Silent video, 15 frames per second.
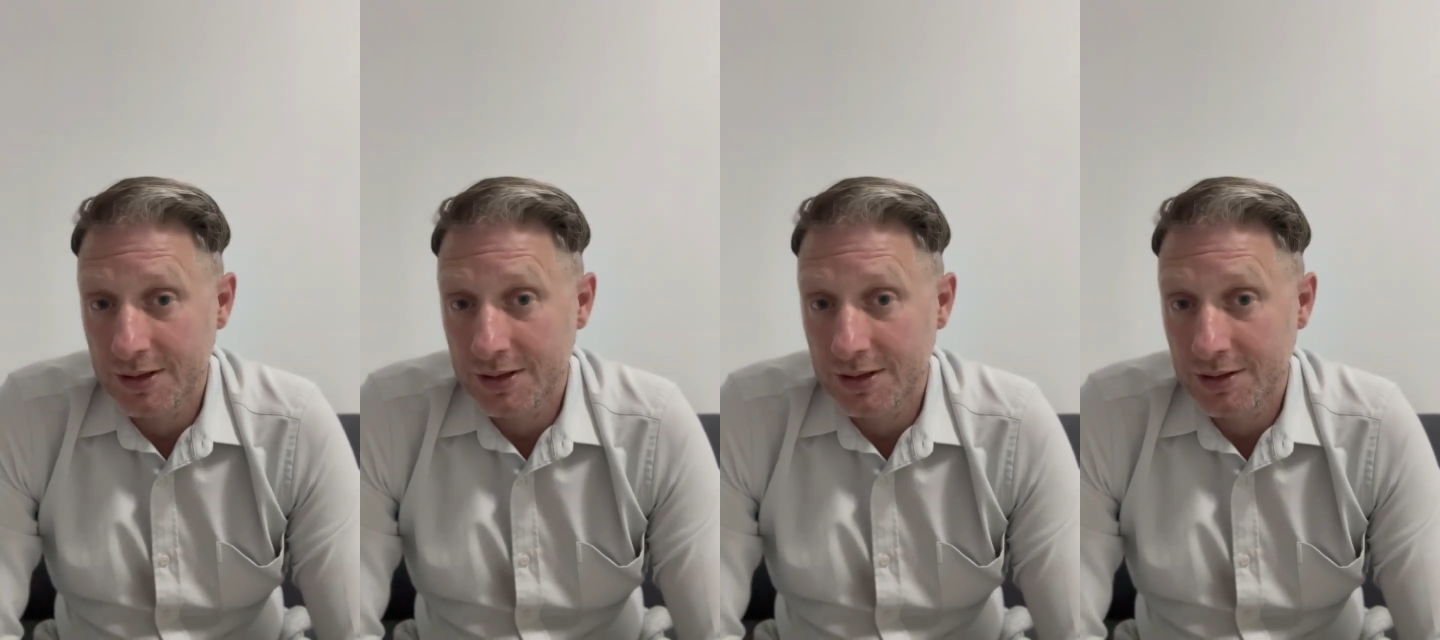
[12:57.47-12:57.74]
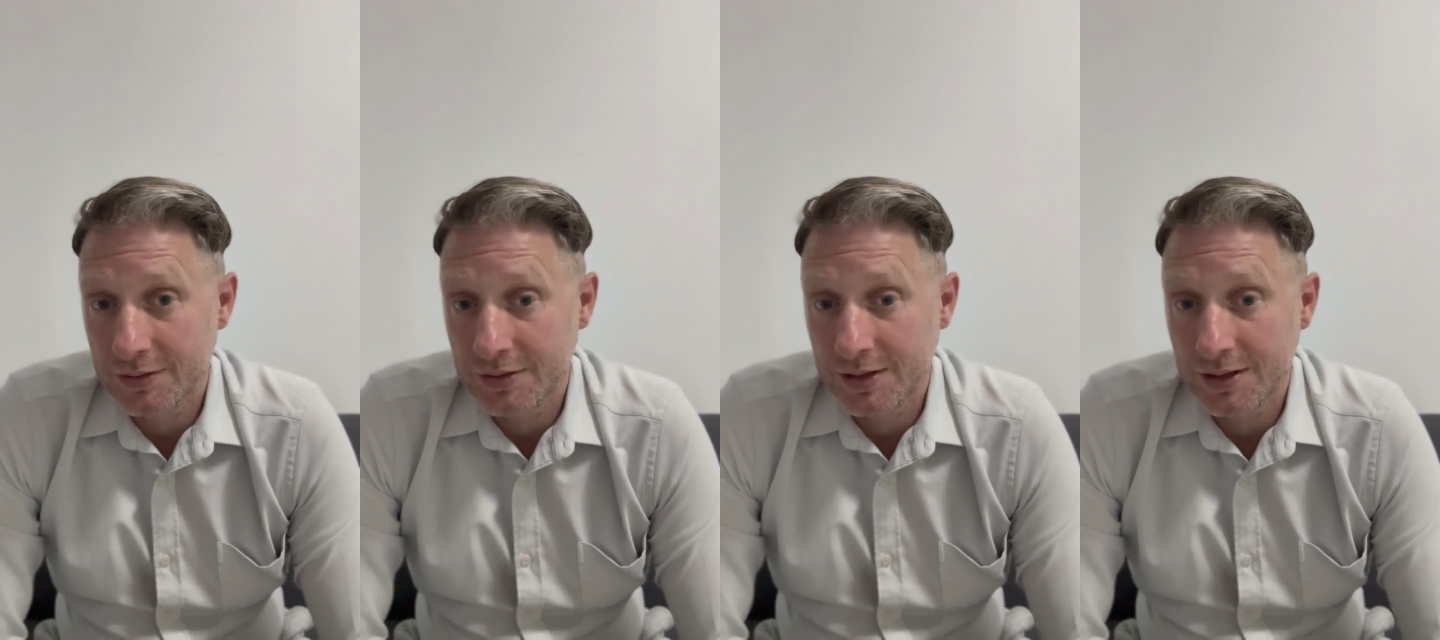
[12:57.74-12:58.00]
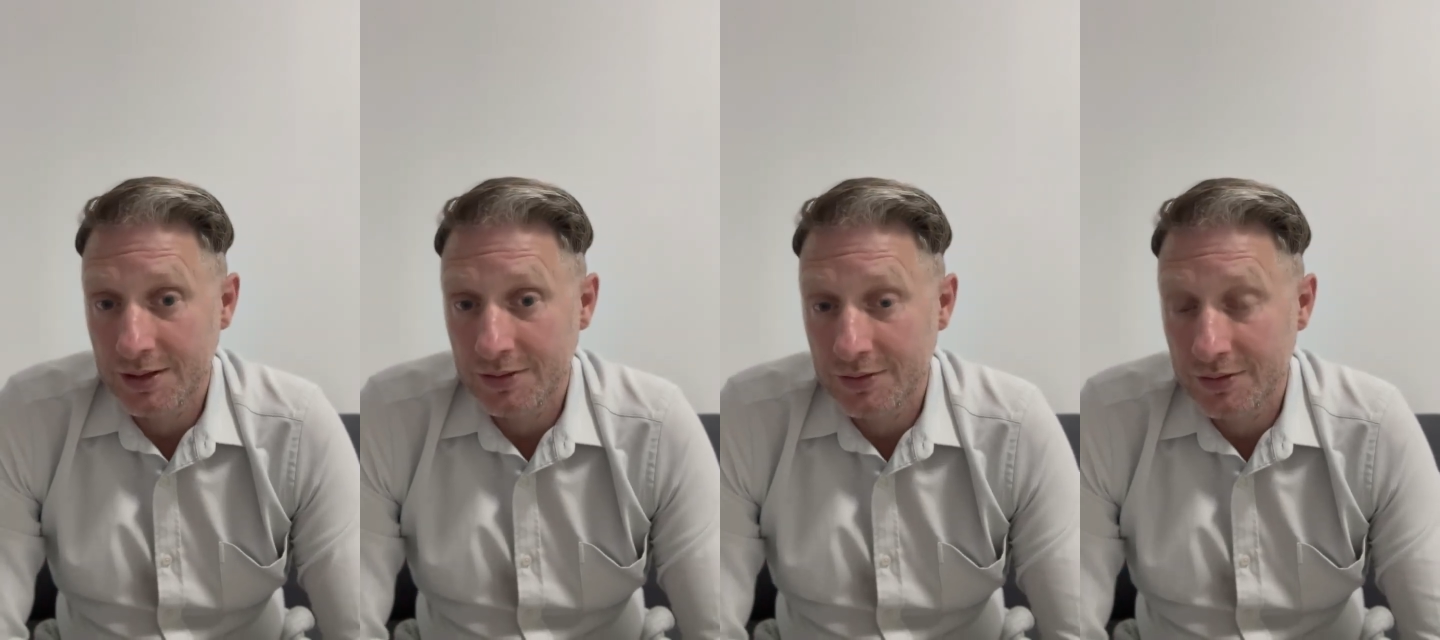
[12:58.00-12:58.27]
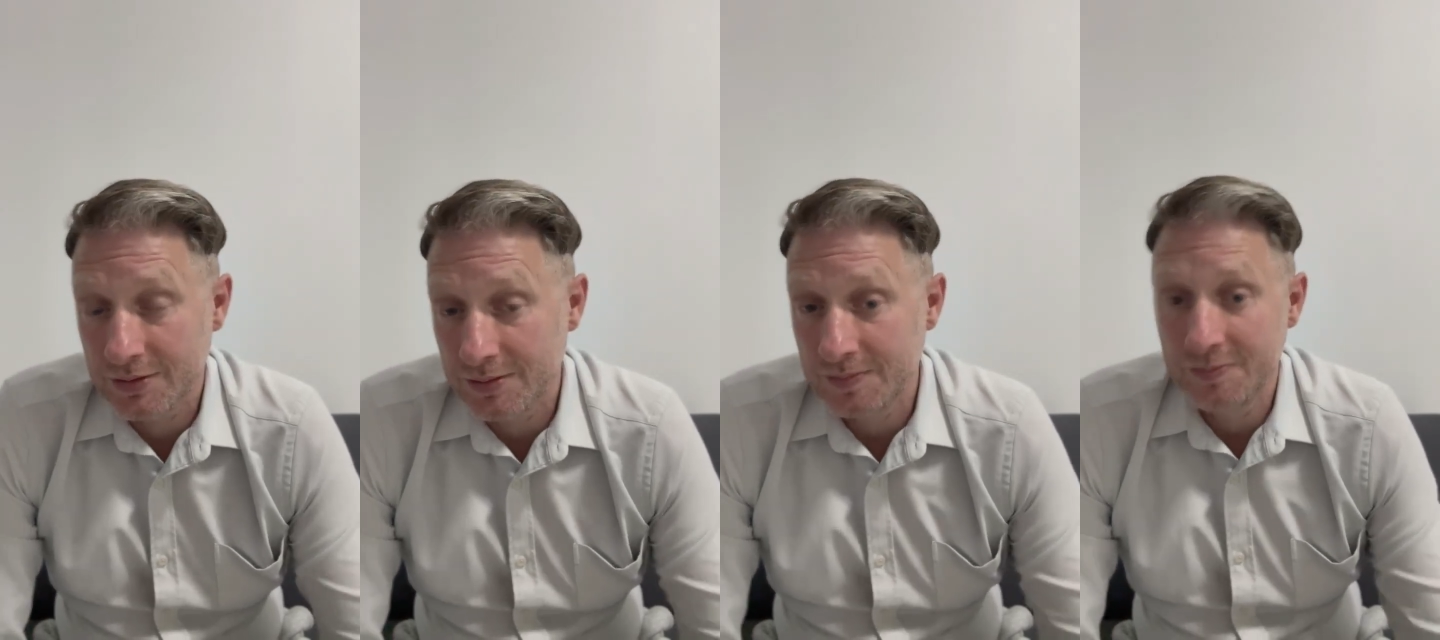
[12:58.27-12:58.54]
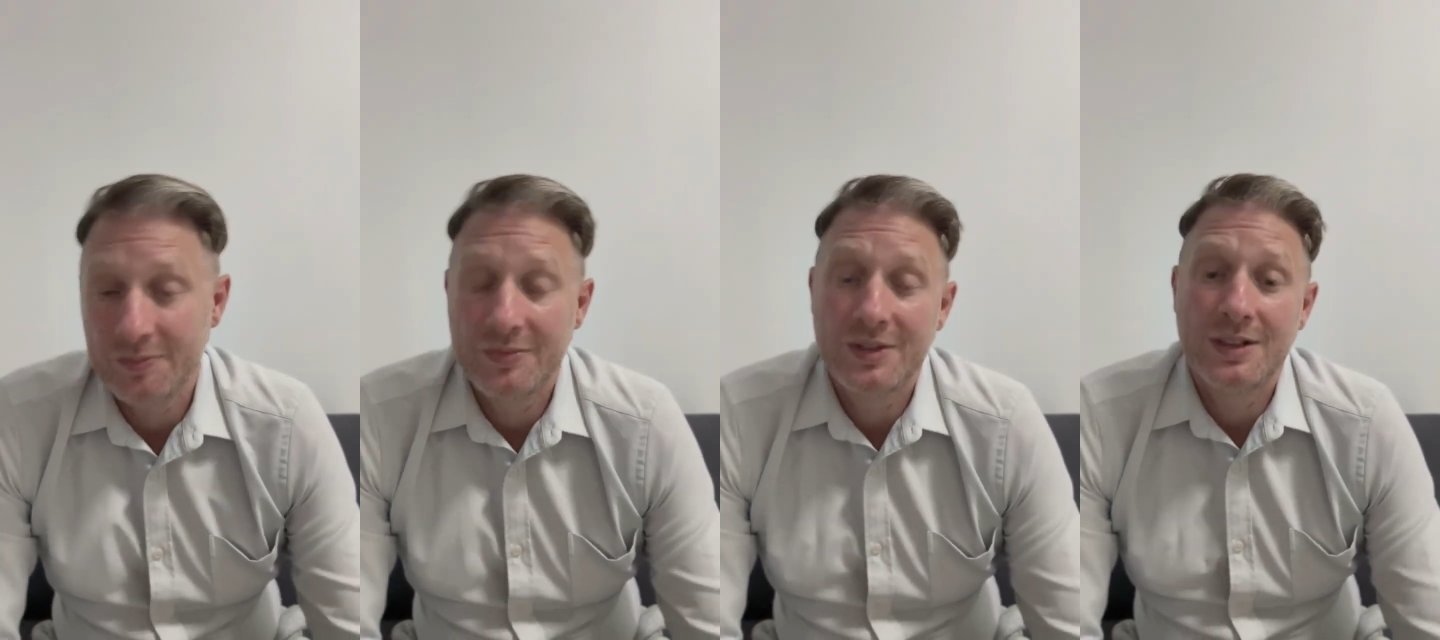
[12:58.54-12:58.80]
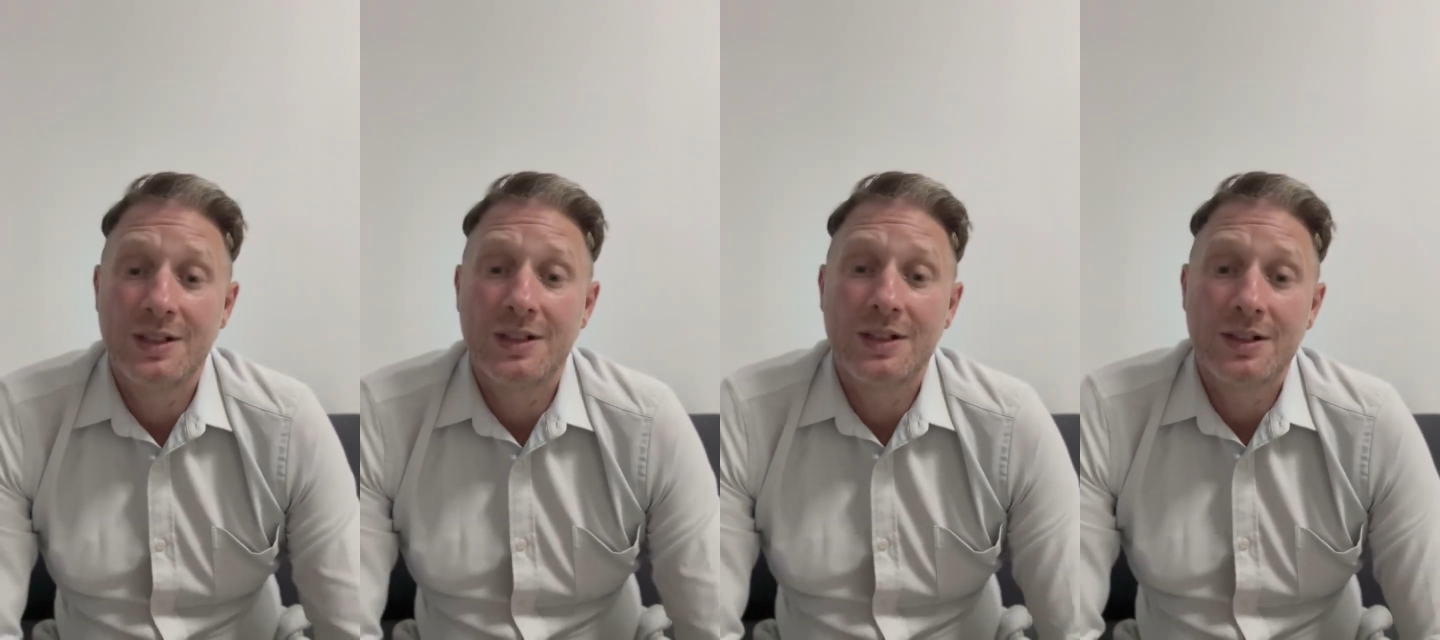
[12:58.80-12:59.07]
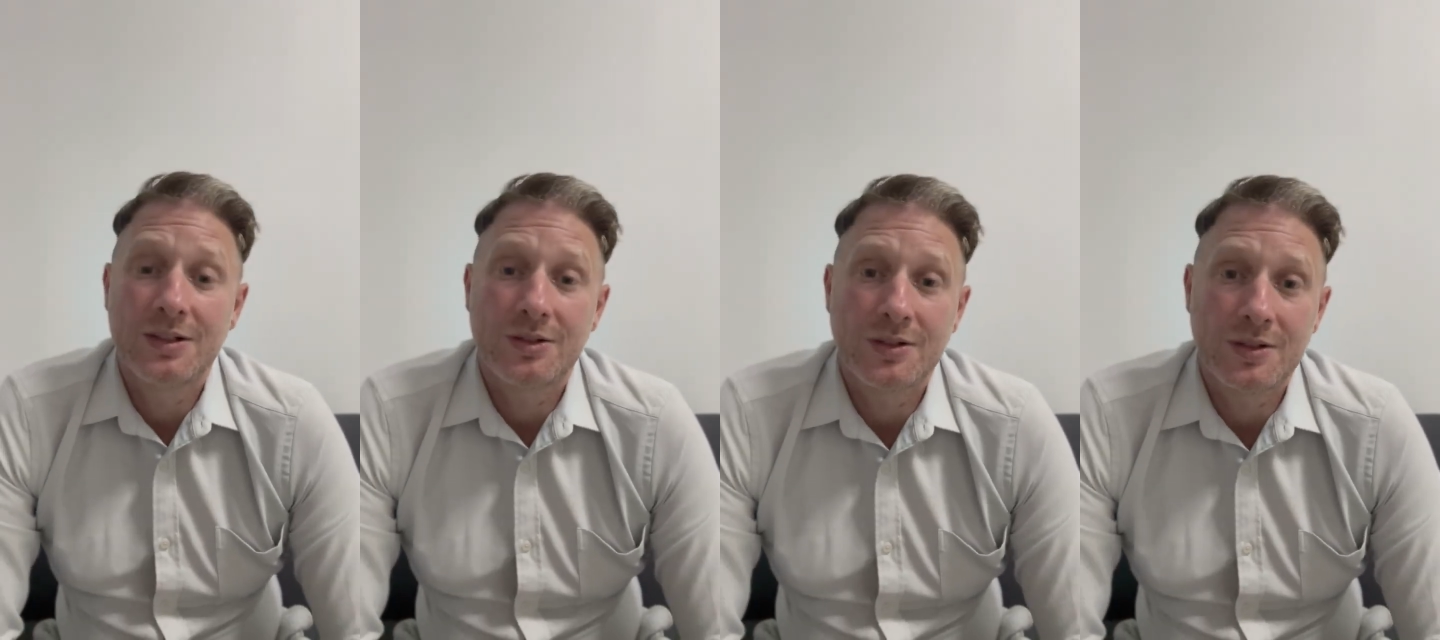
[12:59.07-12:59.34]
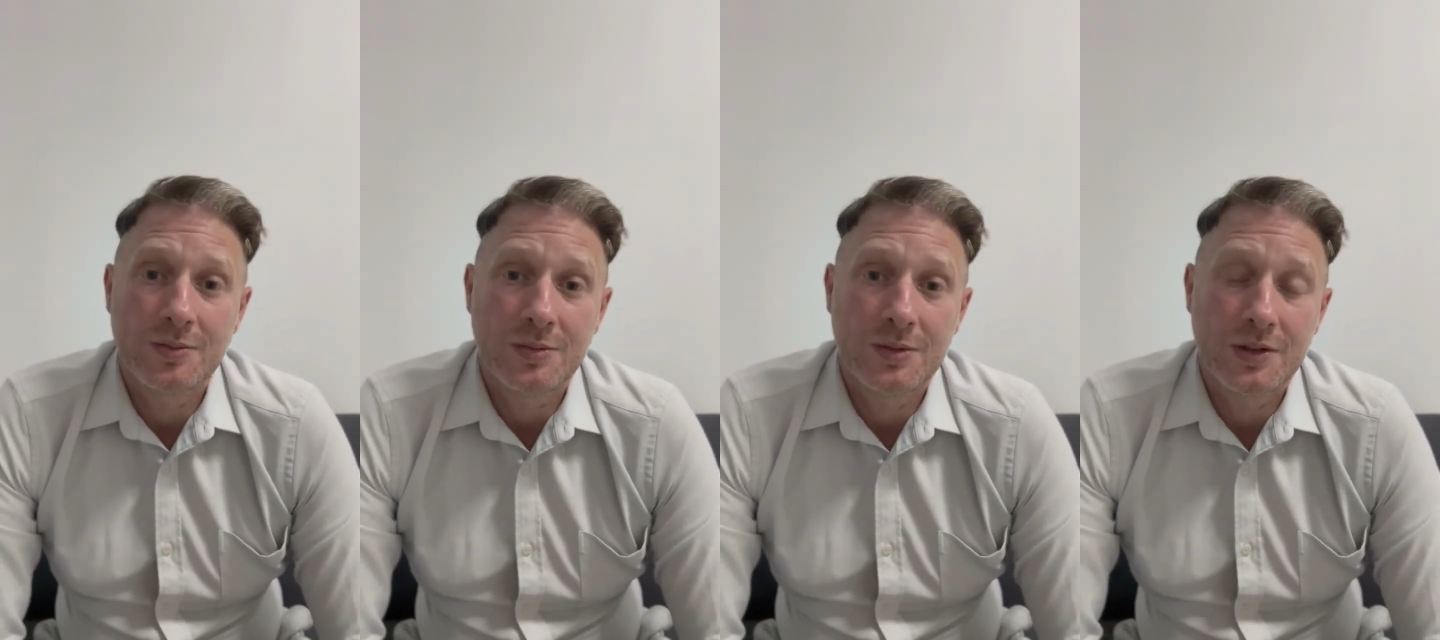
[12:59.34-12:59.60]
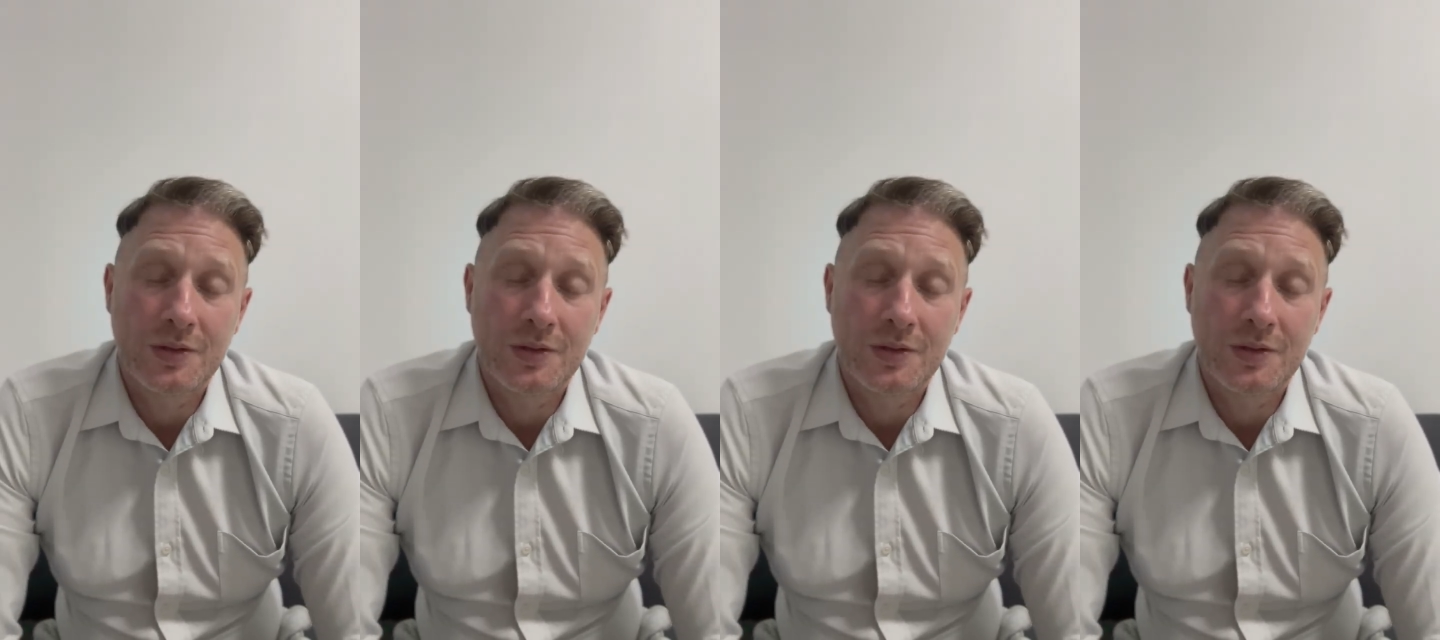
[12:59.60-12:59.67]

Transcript: half-half? Because my